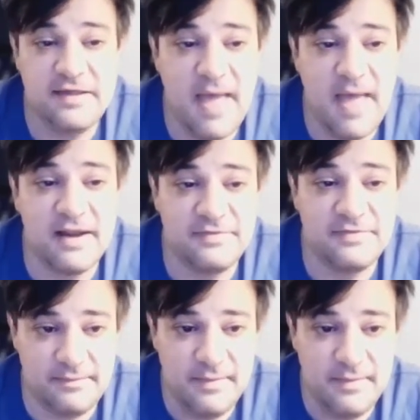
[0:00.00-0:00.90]
He's mad
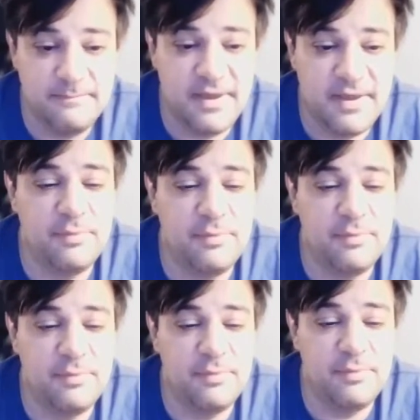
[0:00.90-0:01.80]
at the
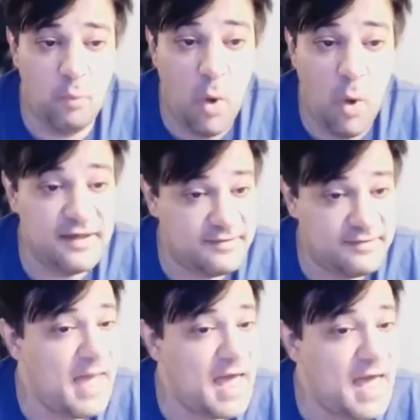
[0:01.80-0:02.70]
people, and why is
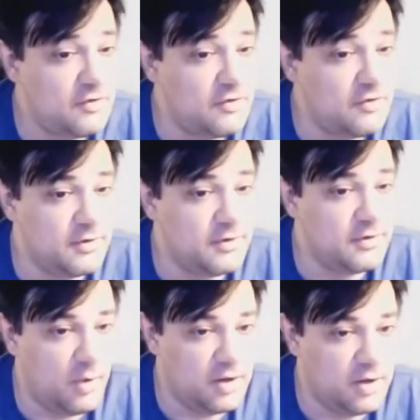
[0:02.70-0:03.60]
he mad at those
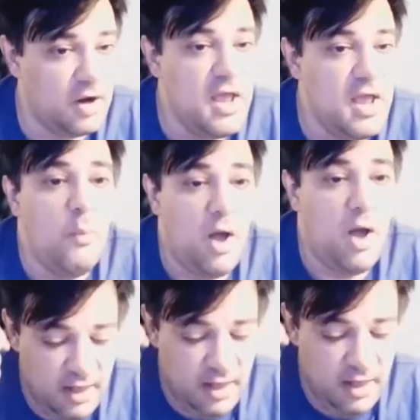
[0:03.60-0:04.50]
people, you wonder?
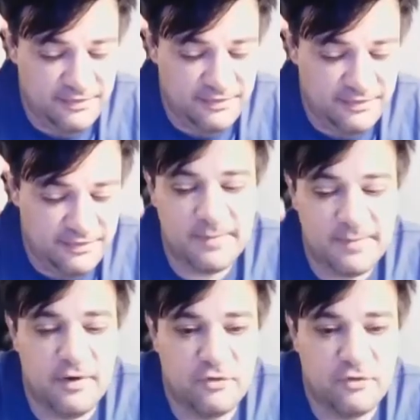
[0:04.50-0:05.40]
Well, there are
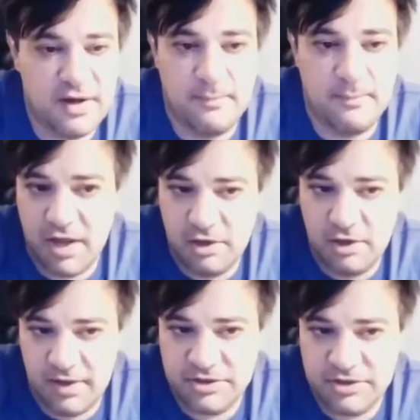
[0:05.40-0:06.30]
people who have created a
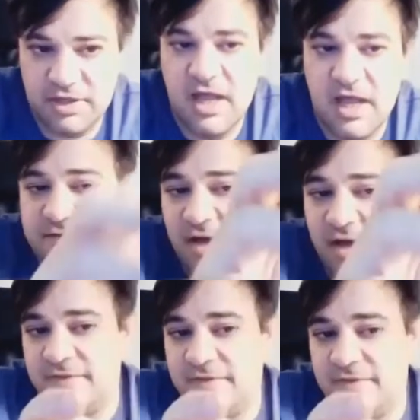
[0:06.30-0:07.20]
brand new religion,
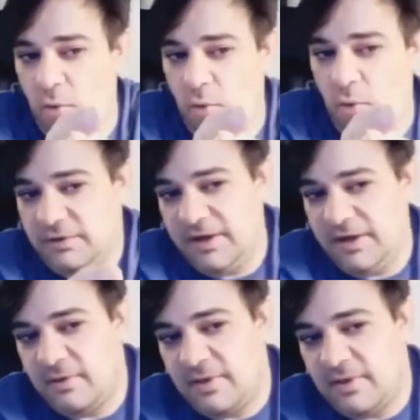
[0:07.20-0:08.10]
dumped the old
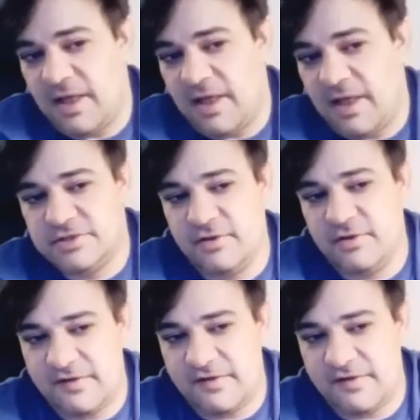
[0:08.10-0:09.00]
Israelite religion of
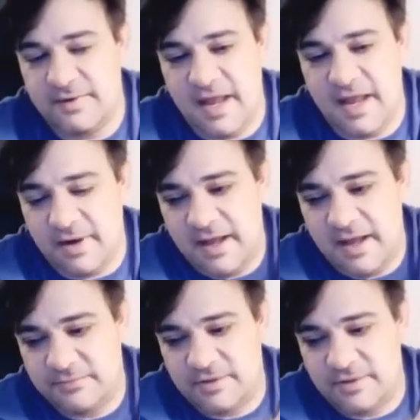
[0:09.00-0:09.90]
the Old Testament,
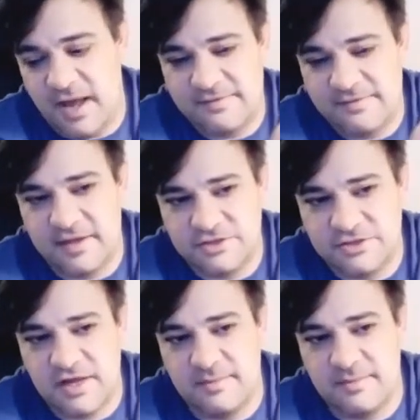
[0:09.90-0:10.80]
Abraham, Isaac,
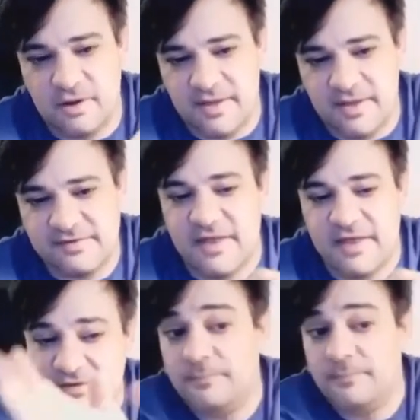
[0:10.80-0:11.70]
and Jacob, and all that
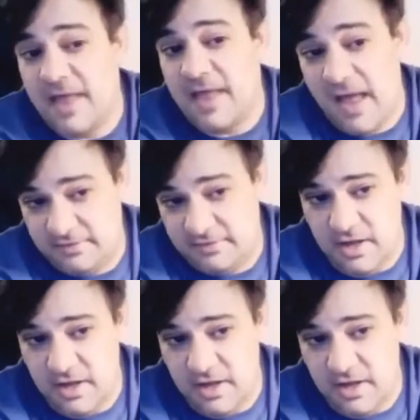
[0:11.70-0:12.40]
stuff. They dumped that.